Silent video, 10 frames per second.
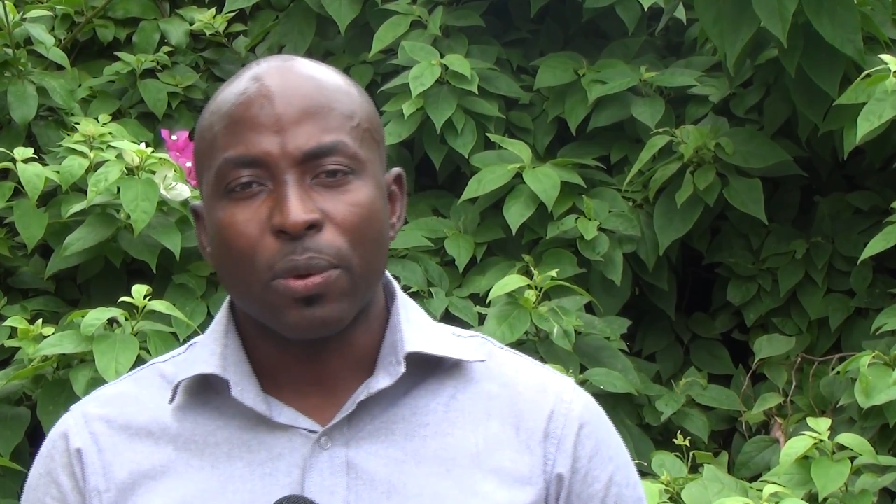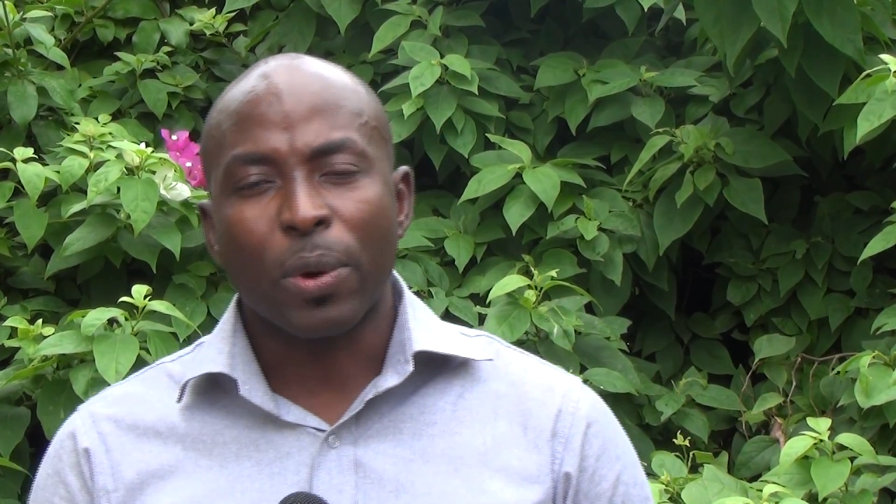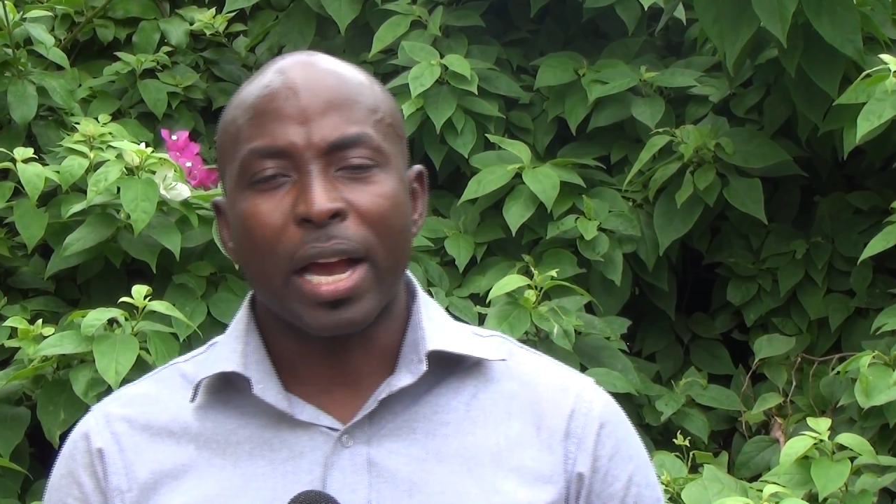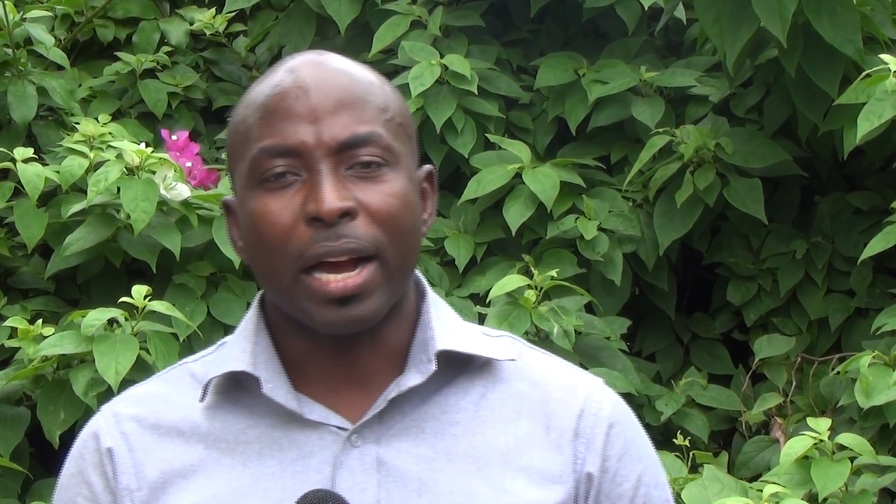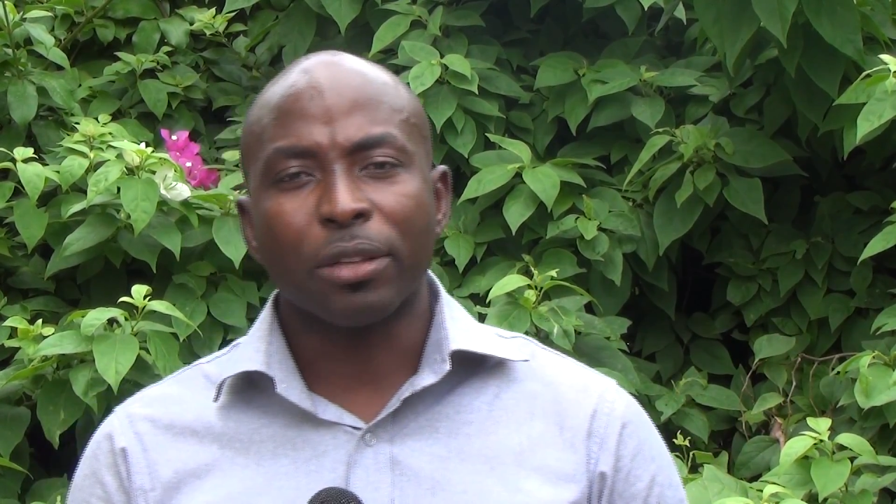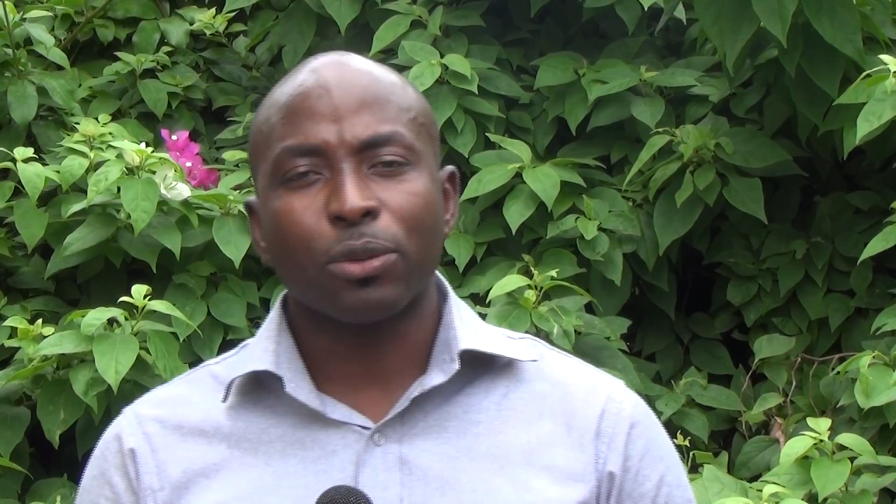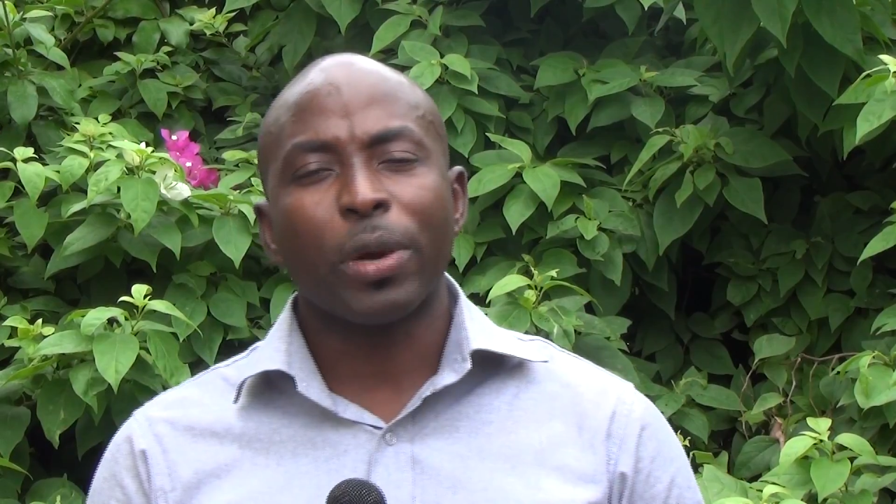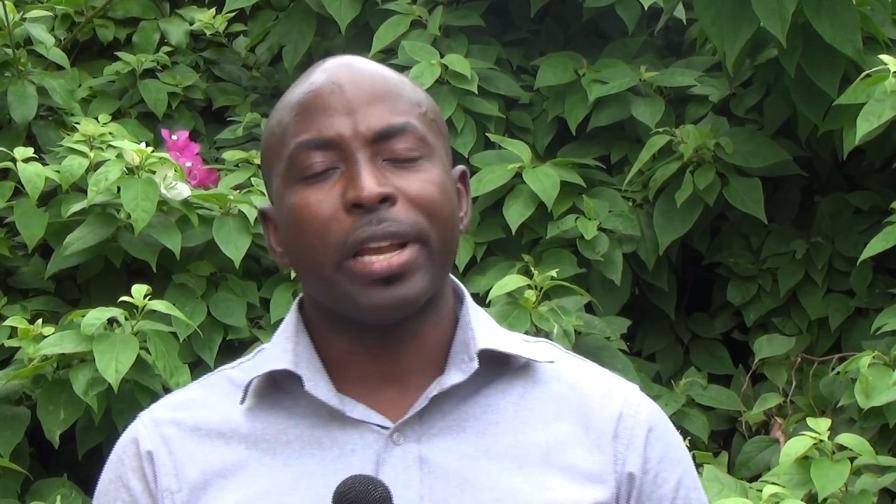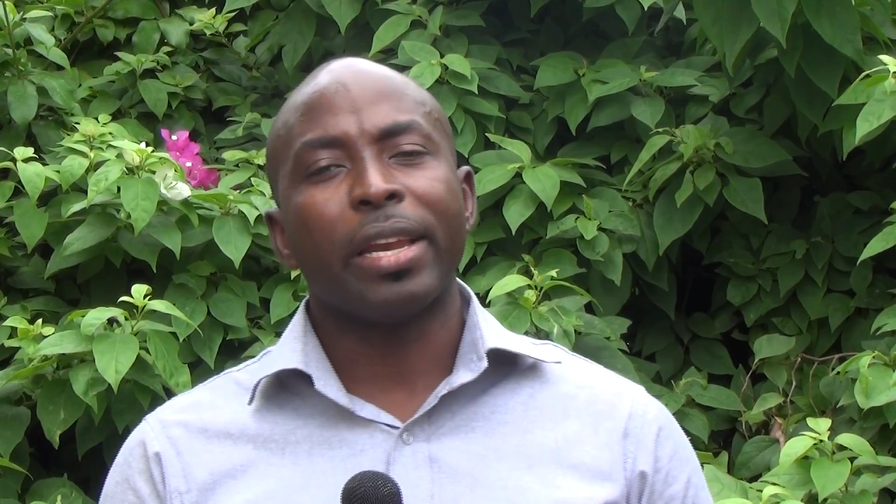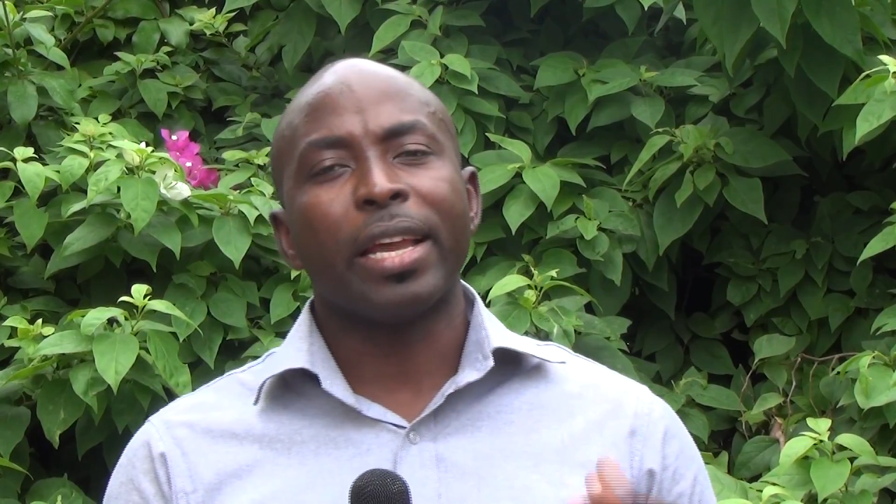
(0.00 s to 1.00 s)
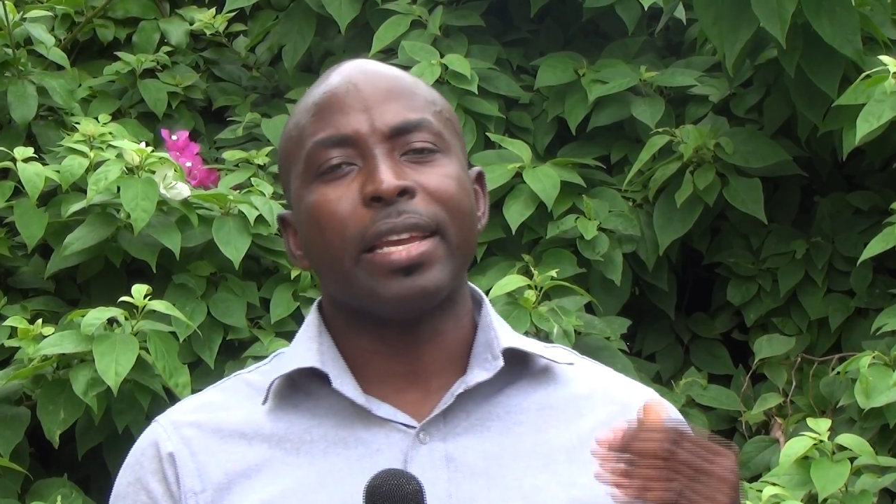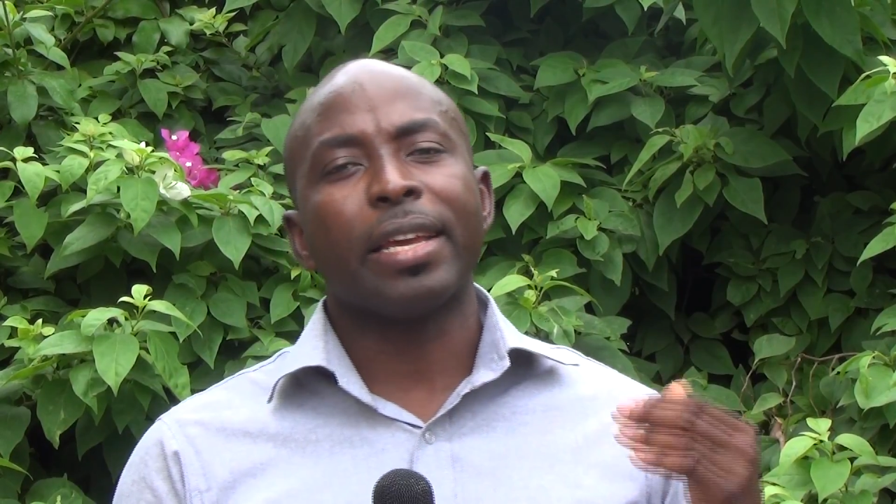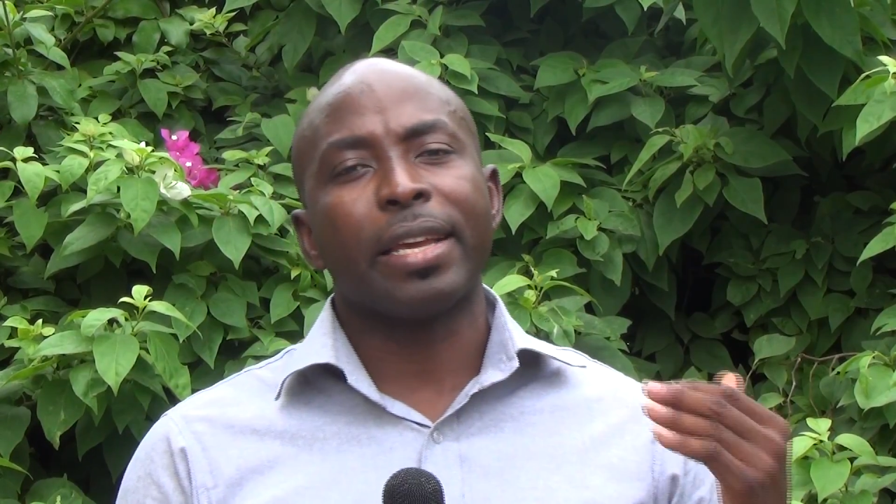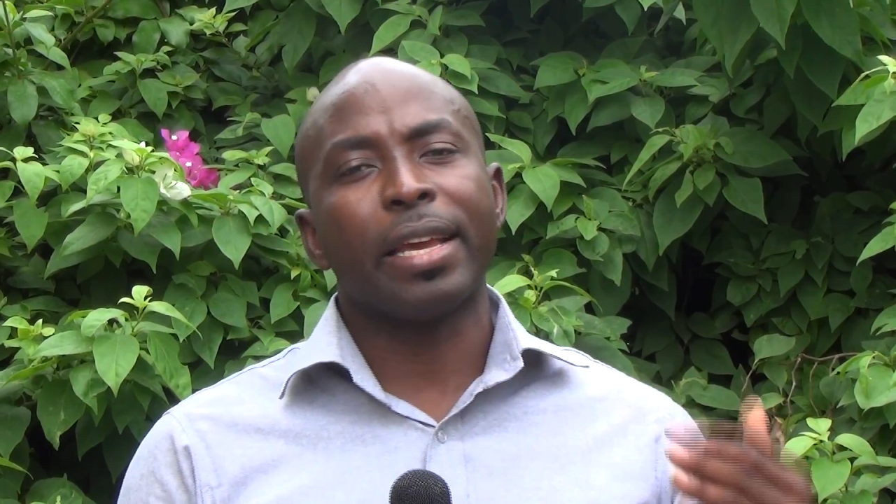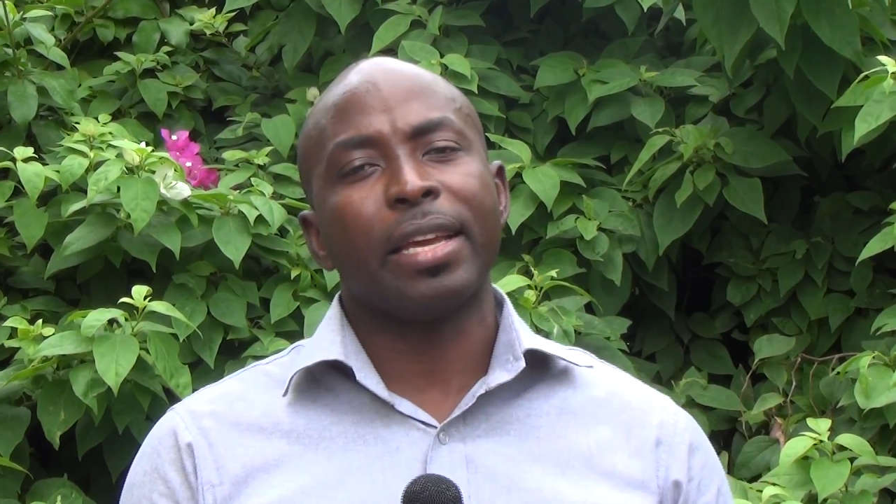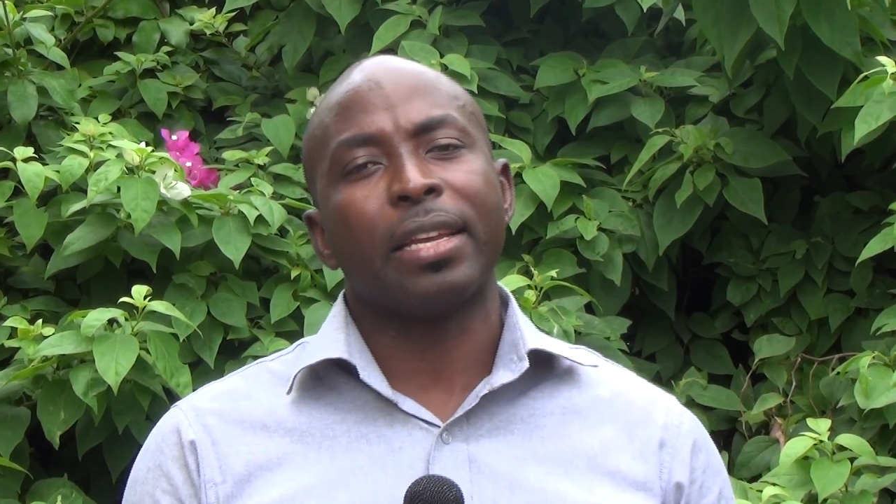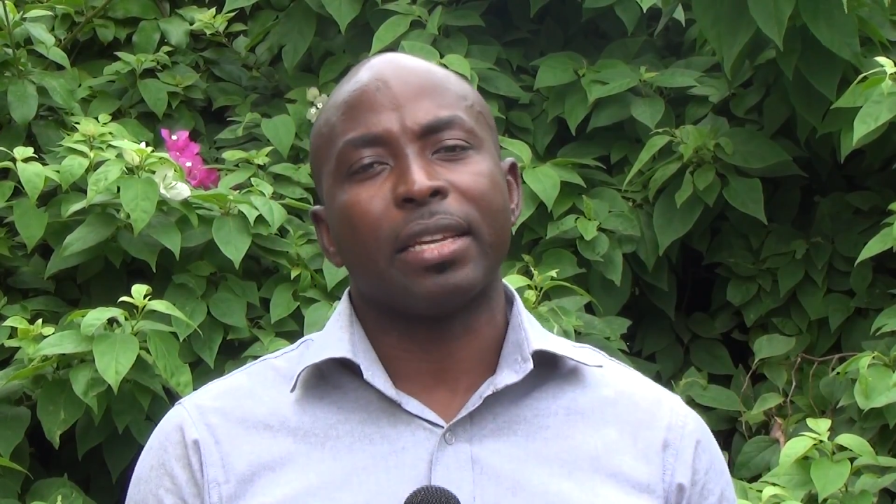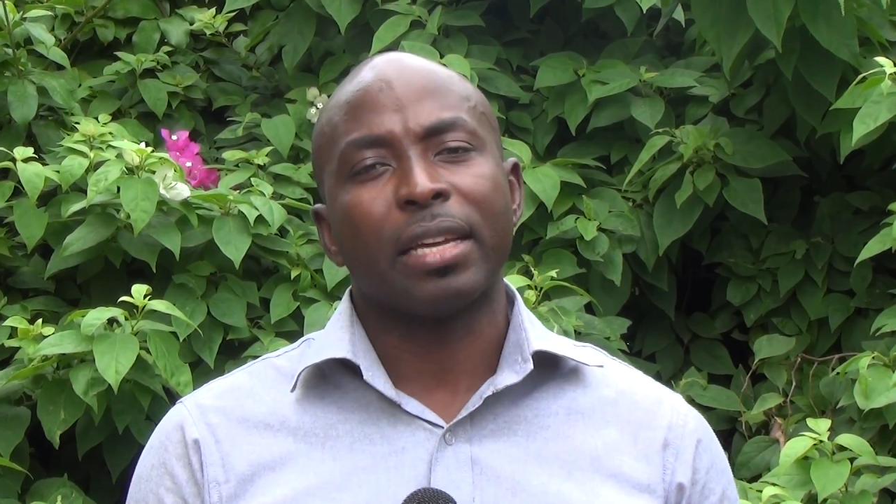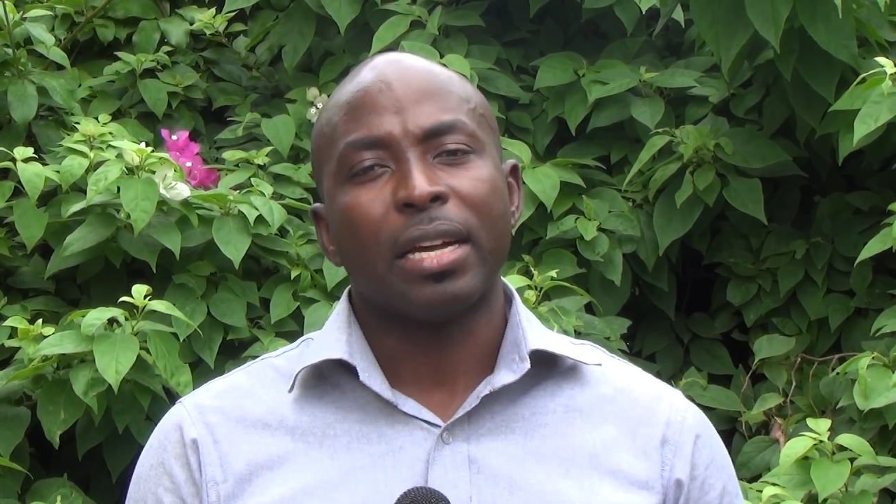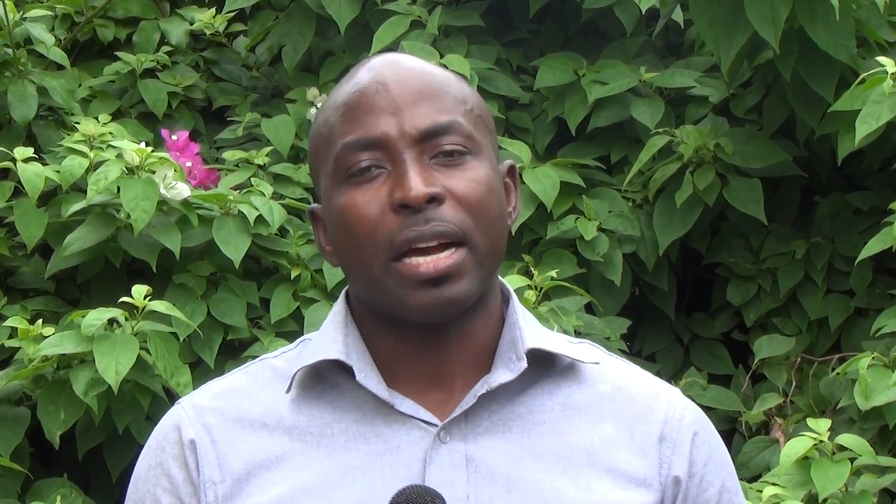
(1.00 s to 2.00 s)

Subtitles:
where I had to go and learn again,